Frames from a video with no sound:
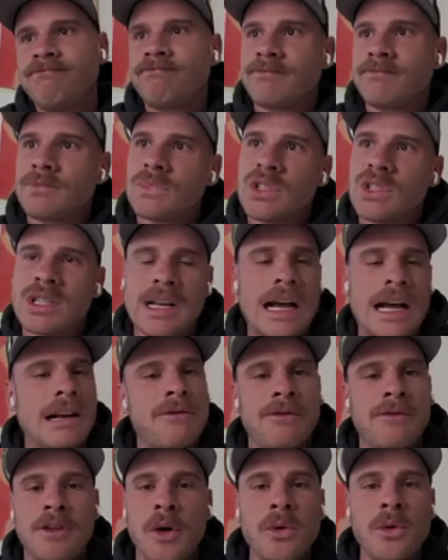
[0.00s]
just kind of
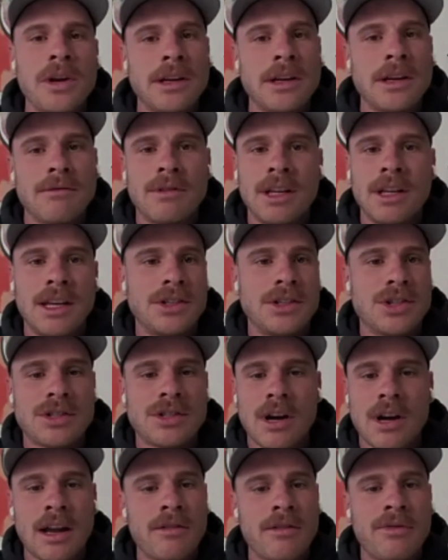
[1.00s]
floating, really, just
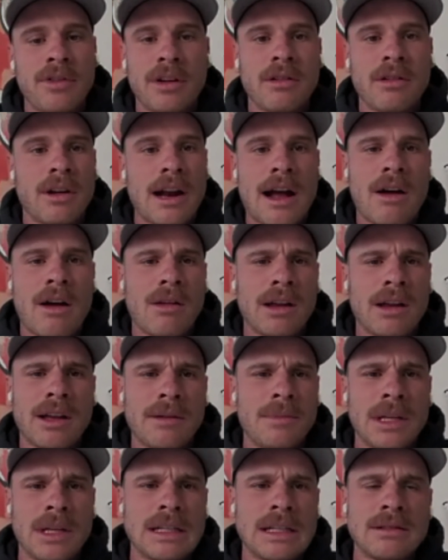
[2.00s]
trying to figure it out. Like, I
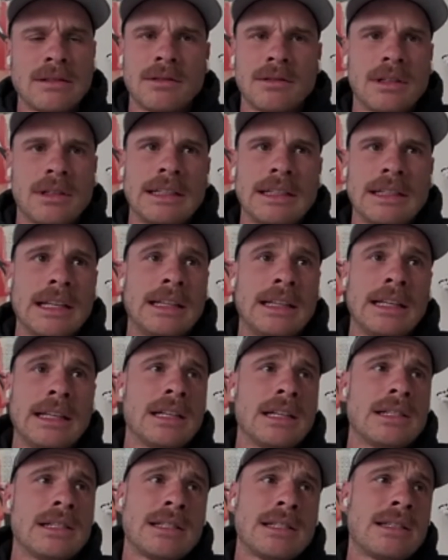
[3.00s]
mean, I think
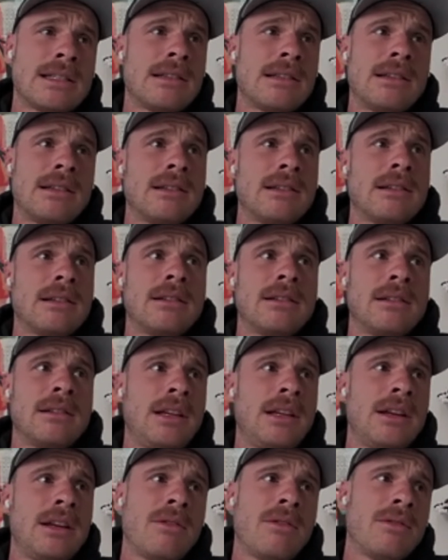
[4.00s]
there's,
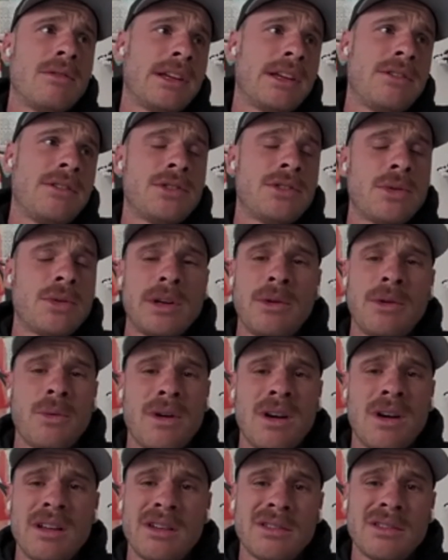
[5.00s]
like, you're
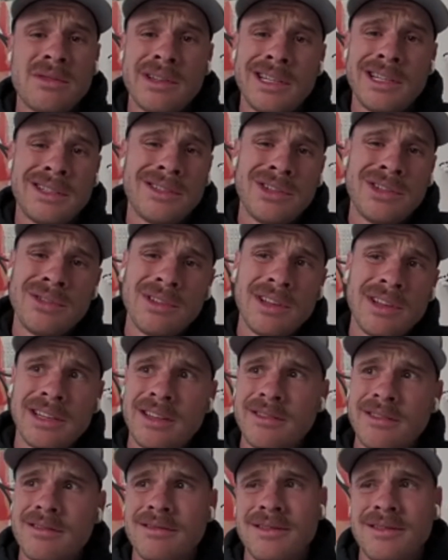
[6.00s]
21, you're 22, like
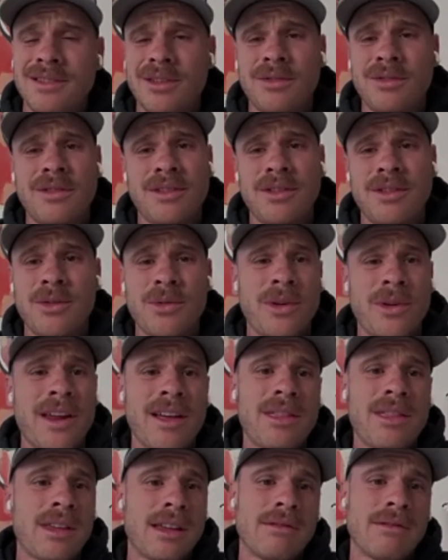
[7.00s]
you know
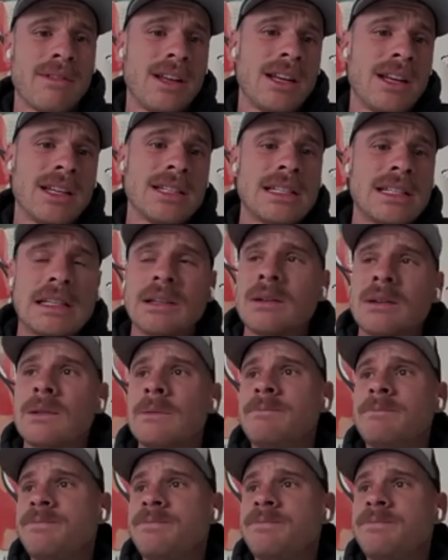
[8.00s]
nothing really. So